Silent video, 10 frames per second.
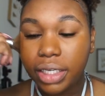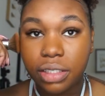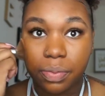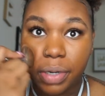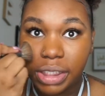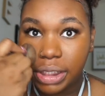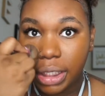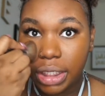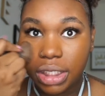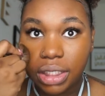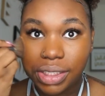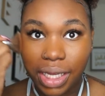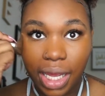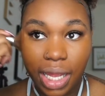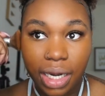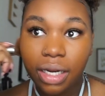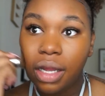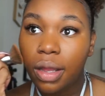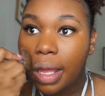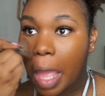I like to press it into the
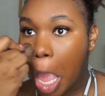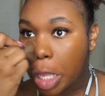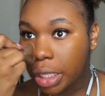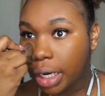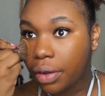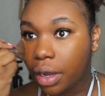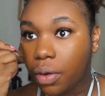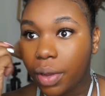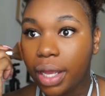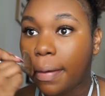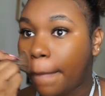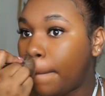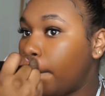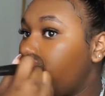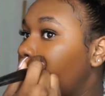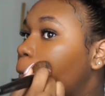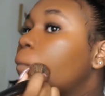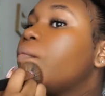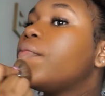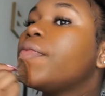skin, and then I'll go in
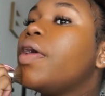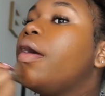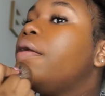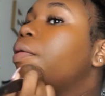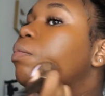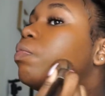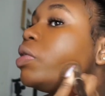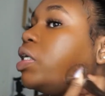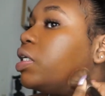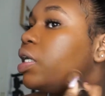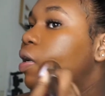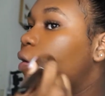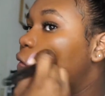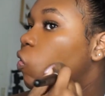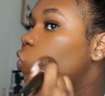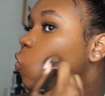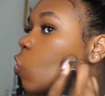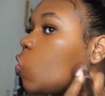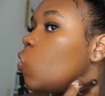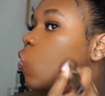and blend it
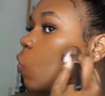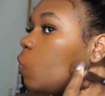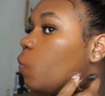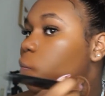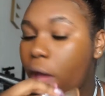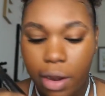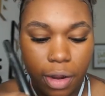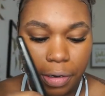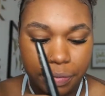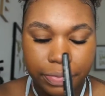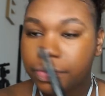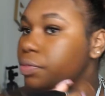better.